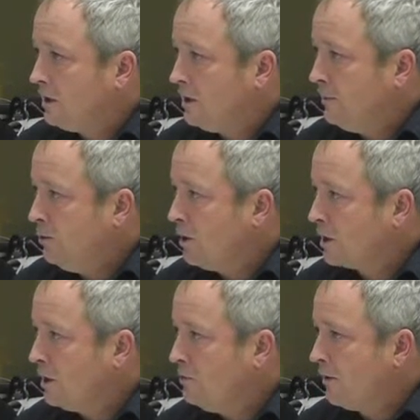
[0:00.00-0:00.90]
And I'll be
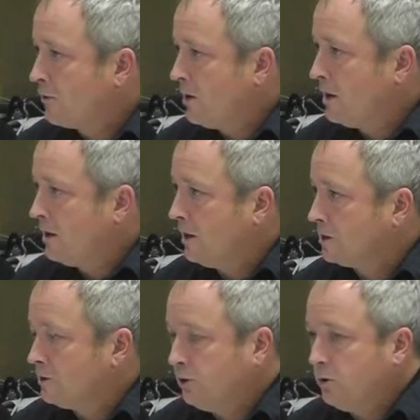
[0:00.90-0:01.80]
working with our
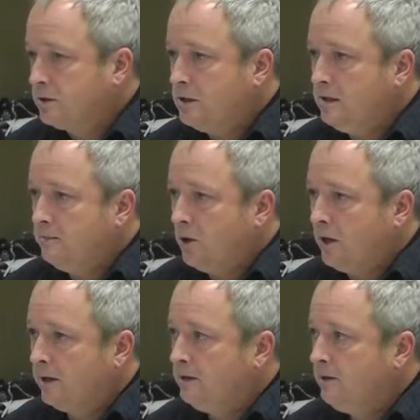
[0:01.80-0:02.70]
uh, support team
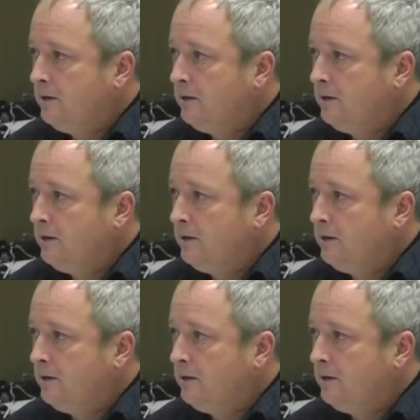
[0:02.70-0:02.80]
on